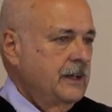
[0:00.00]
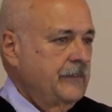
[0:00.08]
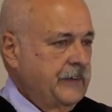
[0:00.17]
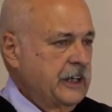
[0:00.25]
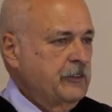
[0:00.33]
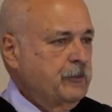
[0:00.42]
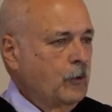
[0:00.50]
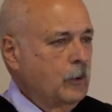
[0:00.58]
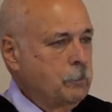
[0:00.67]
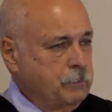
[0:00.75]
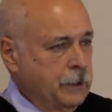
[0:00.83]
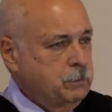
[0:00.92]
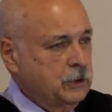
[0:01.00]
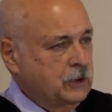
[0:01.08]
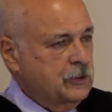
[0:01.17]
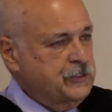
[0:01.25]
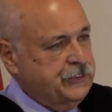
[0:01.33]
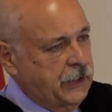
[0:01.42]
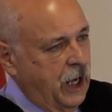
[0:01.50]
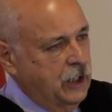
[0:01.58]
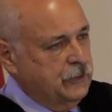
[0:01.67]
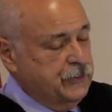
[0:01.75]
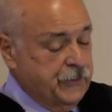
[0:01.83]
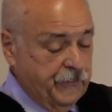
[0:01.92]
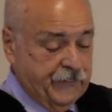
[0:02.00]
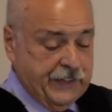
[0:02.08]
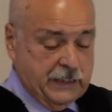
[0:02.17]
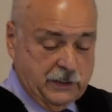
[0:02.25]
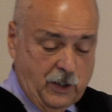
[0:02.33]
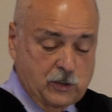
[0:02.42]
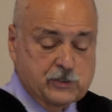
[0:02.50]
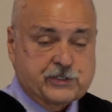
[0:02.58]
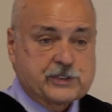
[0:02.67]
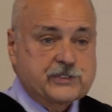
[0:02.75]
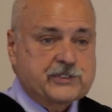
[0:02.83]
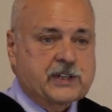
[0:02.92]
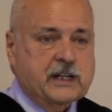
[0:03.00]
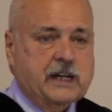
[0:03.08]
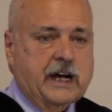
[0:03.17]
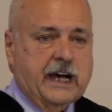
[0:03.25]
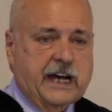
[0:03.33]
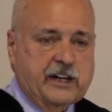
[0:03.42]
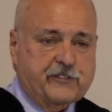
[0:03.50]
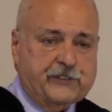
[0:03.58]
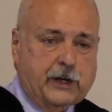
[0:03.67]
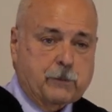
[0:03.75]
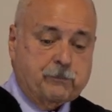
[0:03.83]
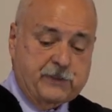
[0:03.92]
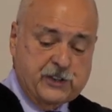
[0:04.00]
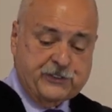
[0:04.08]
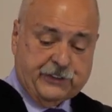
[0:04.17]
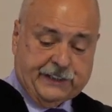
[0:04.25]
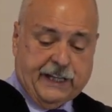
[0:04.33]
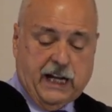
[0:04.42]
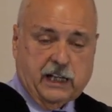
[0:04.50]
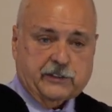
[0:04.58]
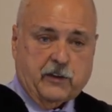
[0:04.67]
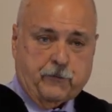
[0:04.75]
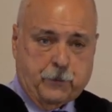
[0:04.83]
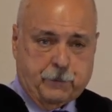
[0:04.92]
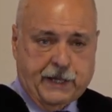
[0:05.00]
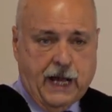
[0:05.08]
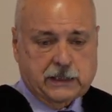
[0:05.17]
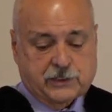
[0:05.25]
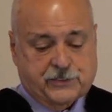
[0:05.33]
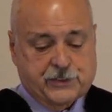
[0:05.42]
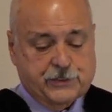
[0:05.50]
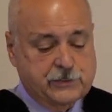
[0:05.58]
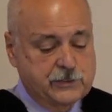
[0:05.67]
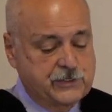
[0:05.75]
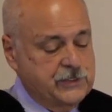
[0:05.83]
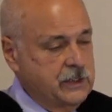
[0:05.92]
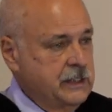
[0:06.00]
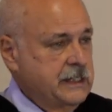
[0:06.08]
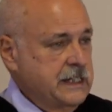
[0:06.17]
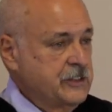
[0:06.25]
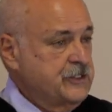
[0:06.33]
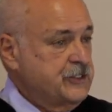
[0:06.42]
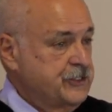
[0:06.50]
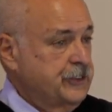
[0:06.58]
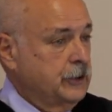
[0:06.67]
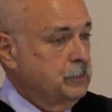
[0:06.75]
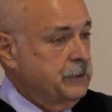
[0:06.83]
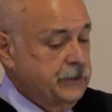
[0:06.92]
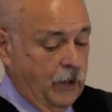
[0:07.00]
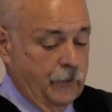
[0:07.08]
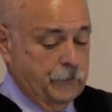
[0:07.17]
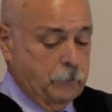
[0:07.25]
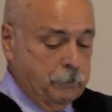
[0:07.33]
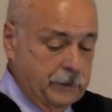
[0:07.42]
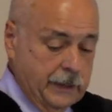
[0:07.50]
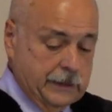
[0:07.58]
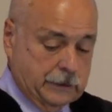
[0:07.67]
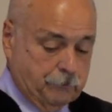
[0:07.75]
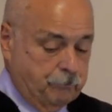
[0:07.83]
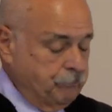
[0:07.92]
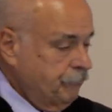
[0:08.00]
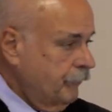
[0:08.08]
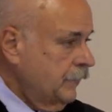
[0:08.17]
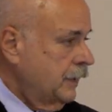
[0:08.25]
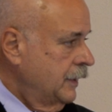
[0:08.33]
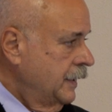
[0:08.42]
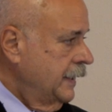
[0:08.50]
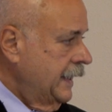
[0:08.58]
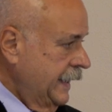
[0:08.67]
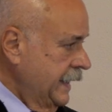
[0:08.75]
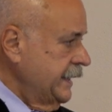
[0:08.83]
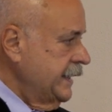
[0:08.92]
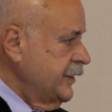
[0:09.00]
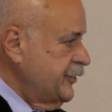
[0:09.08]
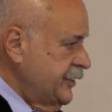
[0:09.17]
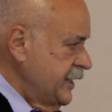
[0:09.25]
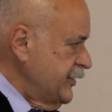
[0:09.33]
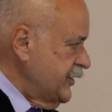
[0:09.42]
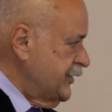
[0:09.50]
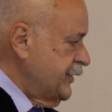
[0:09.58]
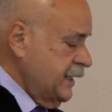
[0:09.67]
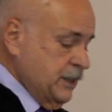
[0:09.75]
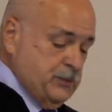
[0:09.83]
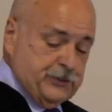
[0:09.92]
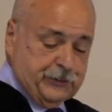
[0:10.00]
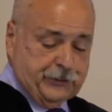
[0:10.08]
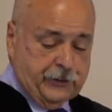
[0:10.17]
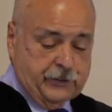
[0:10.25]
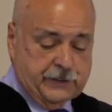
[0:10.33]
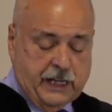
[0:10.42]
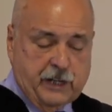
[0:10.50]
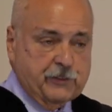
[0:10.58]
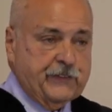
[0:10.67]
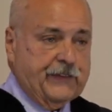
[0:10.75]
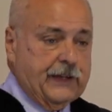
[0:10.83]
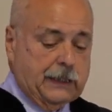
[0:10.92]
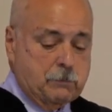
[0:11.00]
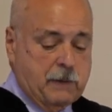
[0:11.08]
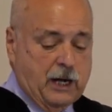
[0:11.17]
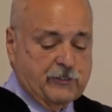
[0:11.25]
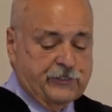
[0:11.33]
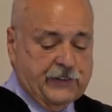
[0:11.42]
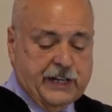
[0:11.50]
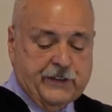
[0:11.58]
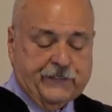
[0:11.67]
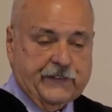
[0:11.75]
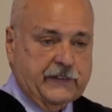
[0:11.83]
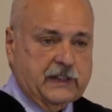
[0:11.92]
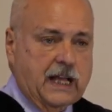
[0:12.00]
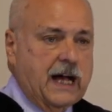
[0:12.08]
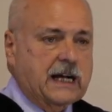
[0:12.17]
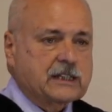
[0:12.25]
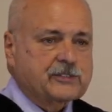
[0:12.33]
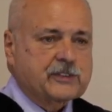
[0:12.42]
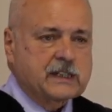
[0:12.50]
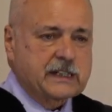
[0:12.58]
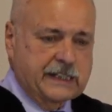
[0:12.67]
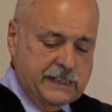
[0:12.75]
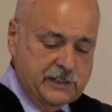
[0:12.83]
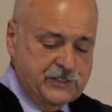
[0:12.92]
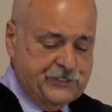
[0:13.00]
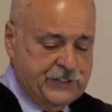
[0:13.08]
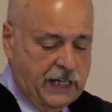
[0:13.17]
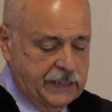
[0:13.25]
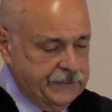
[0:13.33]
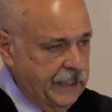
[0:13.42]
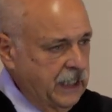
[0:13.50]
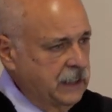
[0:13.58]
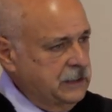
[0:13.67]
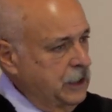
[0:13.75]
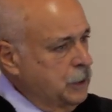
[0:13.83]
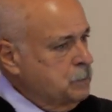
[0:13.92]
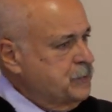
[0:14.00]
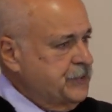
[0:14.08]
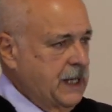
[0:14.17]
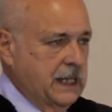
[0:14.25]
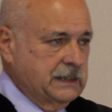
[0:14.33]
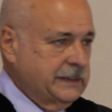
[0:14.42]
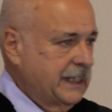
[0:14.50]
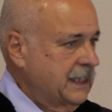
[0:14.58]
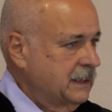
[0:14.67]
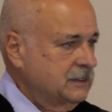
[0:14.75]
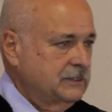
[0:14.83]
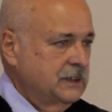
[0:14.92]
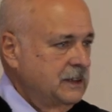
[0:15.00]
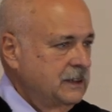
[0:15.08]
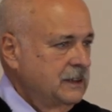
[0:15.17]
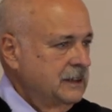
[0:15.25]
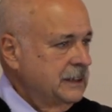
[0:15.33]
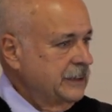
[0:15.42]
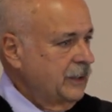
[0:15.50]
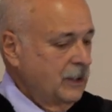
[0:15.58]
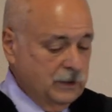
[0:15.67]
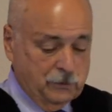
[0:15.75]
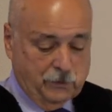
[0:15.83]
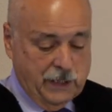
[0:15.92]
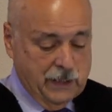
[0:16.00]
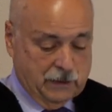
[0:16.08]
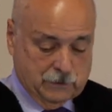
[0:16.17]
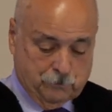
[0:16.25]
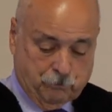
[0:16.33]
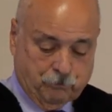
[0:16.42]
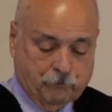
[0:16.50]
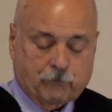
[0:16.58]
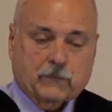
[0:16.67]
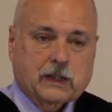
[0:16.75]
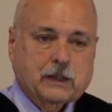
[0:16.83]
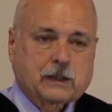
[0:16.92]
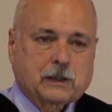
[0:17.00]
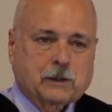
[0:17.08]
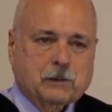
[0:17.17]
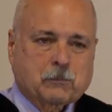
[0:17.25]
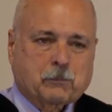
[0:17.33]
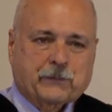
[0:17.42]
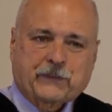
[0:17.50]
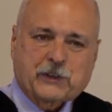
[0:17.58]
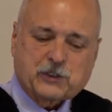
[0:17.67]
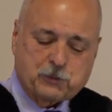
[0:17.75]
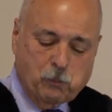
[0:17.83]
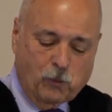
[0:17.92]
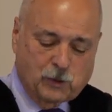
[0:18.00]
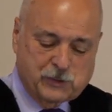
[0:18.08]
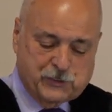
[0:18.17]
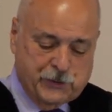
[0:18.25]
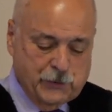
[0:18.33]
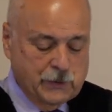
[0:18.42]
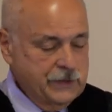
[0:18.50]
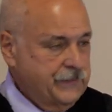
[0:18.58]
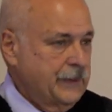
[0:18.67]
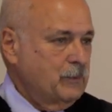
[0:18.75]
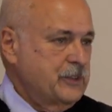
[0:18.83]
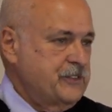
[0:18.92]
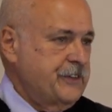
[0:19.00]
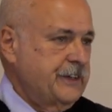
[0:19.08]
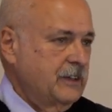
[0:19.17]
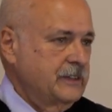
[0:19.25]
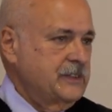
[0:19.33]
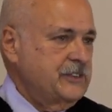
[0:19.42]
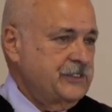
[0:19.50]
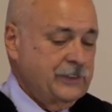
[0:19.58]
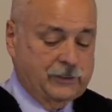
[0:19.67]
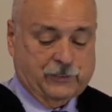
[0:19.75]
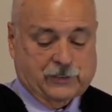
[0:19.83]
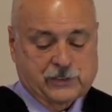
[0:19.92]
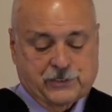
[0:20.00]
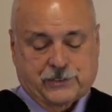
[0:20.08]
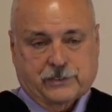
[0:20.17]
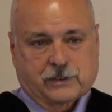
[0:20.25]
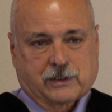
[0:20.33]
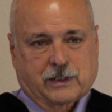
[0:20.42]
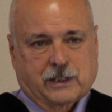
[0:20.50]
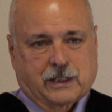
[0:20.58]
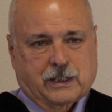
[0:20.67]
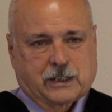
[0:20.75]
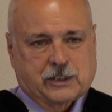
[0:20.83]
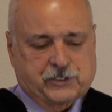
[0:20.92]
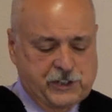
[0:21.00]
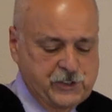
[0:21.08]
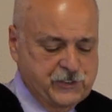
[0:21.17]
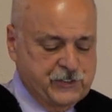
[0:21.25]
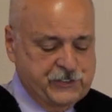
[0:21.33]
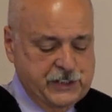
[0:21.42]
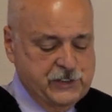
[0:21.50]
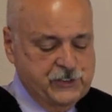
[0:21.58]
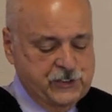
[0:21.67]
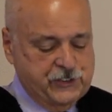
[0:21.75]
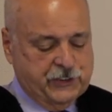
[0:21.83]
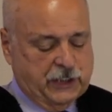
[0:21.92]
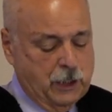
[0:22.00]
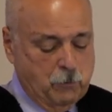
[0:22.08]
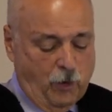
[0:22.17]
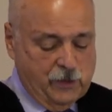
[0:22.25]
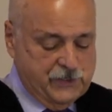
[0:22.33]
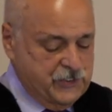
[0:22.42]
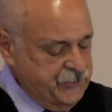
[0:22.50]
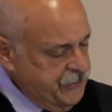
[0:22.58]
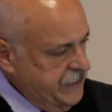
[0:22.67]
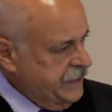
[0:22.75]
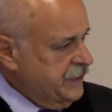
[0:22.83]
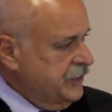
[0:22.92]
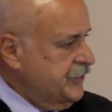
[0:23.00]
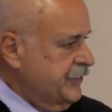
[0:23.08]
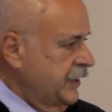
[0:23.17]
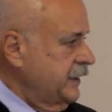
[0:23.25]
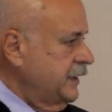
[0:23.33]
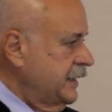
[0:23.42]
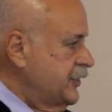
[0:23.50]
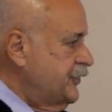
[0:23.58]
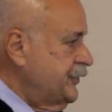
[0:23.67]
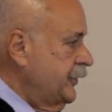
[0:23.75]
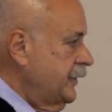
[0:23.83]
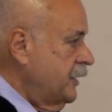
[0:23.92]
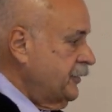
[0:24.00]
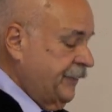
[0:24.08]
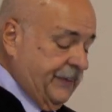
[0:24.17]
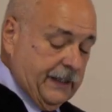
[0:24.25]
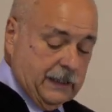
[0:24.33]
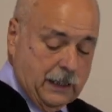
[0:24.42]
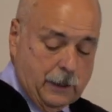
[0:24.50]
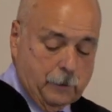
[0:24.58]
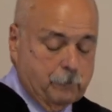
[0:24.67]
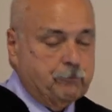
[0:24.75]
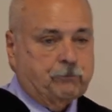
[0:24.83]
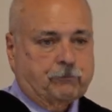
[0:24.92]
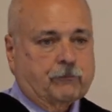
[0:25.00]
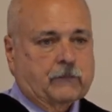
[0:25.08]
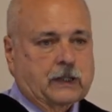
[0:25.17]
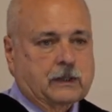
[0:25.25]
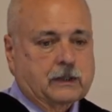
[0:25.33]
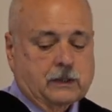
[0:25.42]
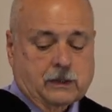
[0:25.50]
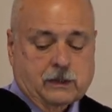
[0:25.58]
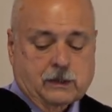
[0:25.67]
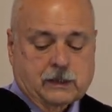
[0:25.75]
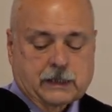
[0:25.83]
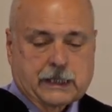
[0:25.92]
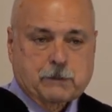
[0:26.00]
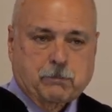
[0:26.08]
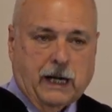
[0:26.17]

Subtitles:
Therefore, biblical scholars and theologians have dubbed this account of the Beatitudes as the Sermon on the Plain. In it, Jesus seems to turn everything about faith and life inside out, upside down, and all around. But there's more to it than we see on the surface. Jesus didn't just come on the scene and suddenly stir everything up. It